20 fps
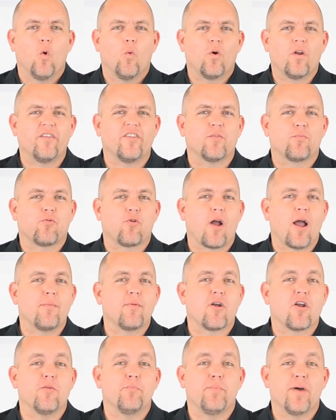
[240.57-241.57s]
One of the
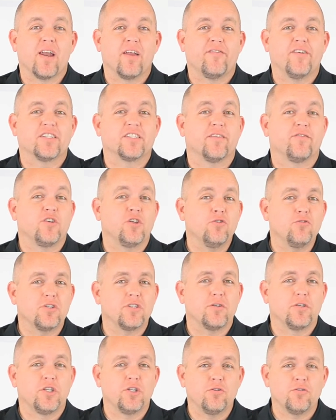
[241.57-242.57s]
primary benefits of
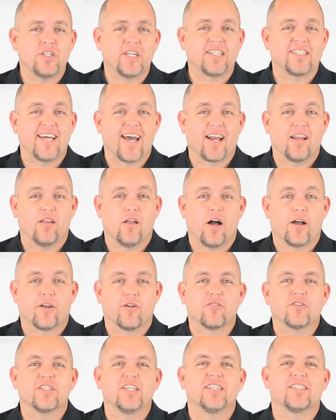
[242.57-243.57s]
use, using data
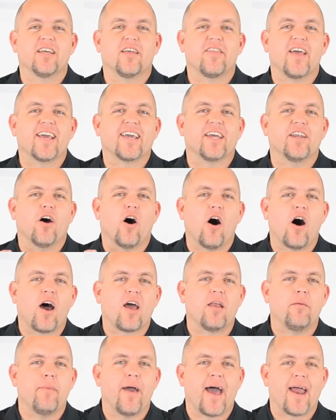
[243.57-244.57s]
loggers is that they can
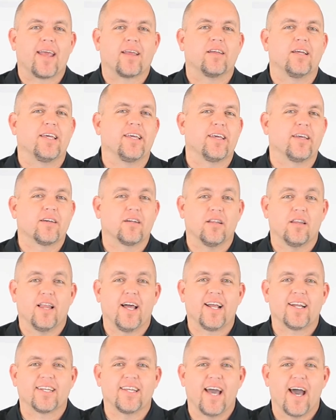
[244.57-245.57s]
automatically
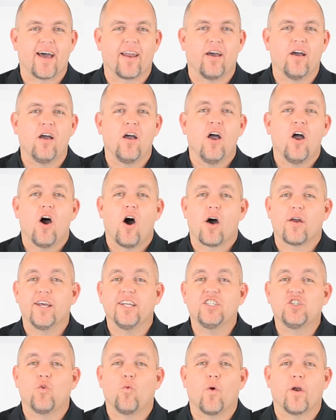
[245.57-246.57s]
collect data on a
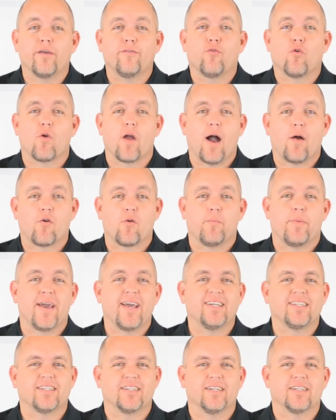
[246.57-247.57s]
24-hour
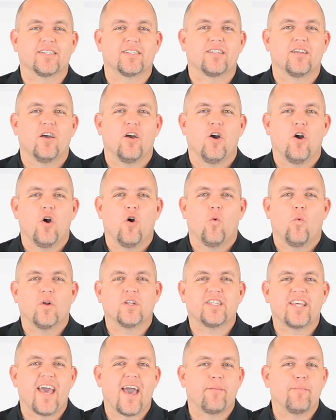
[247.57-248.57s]
basis.
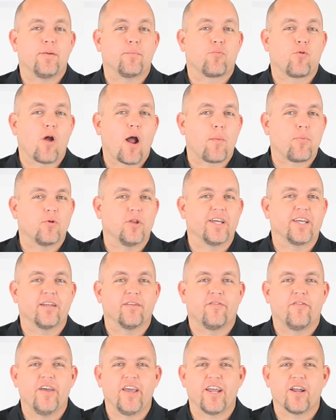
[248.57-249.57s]
Once they have been properly
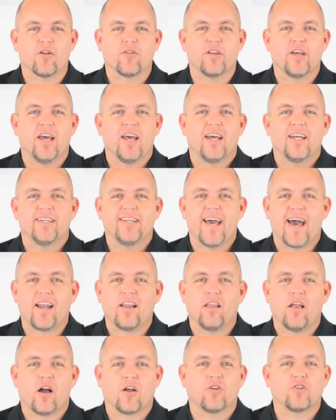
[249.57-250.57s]
configured, data
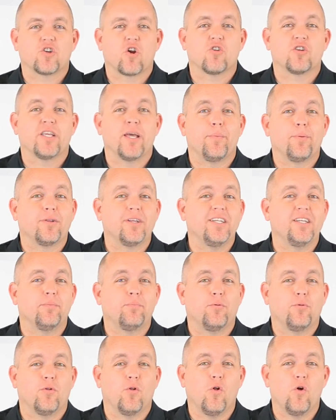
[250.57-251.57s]
loggers are typically
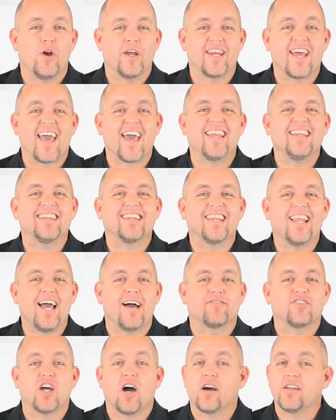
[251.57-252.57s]
deployed and
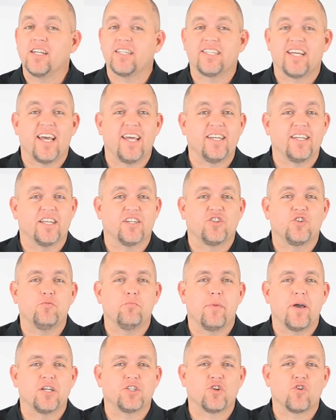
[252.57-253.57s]
left unattended to
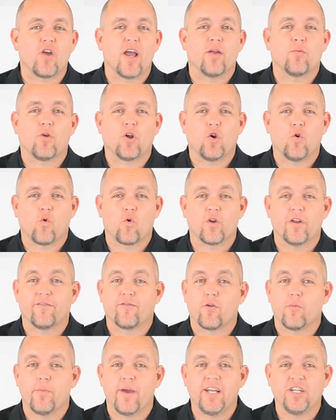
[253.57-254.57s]
measure and record
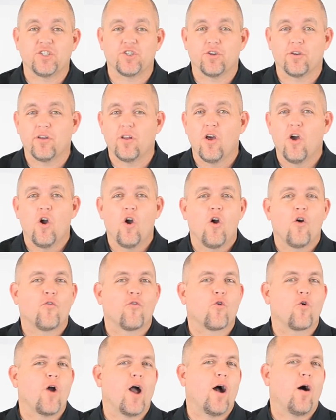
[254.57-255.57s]
information
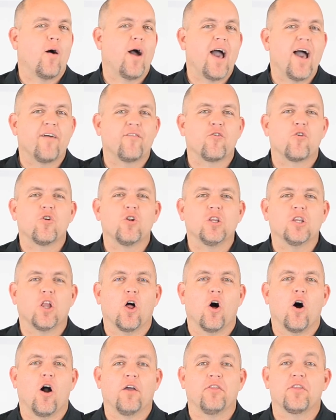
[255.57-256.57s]
for however
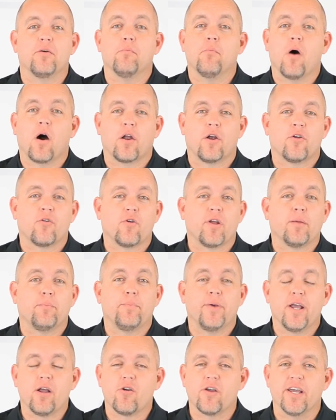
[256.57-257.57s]
long the monitoring
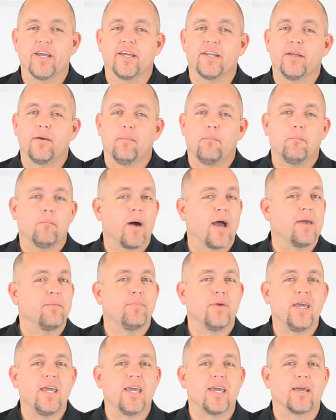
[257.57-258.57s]
period might
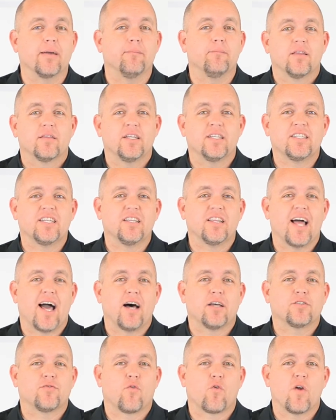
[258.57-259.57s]
be. This
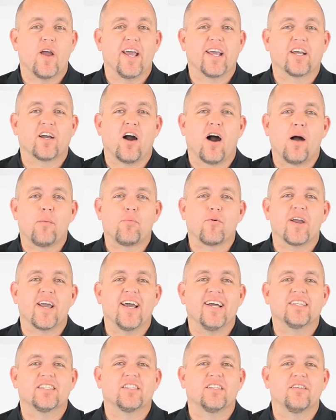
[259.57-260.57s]
allows for a
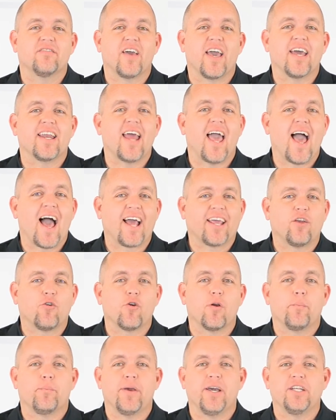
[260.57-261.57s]
comprehensive and
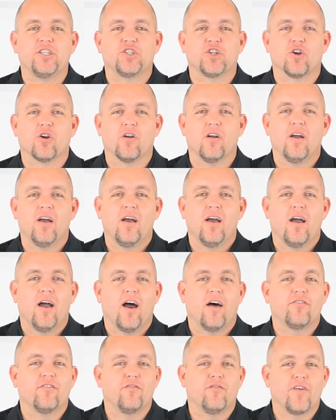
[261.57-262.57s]
accurate picture
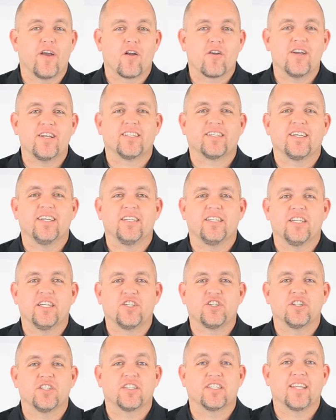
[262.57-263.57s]
of the various
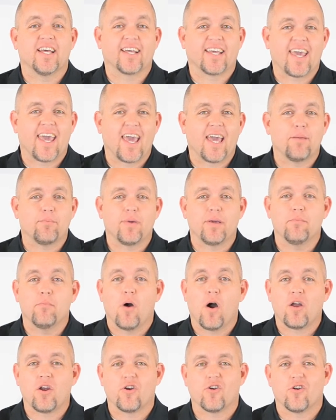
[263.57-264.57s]
conditions that can be
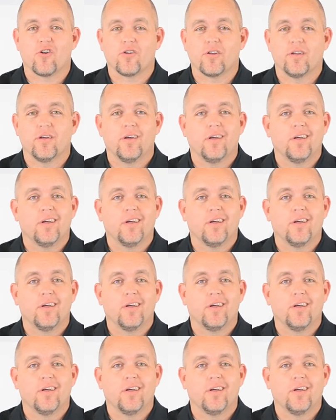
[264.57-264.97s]
monitored,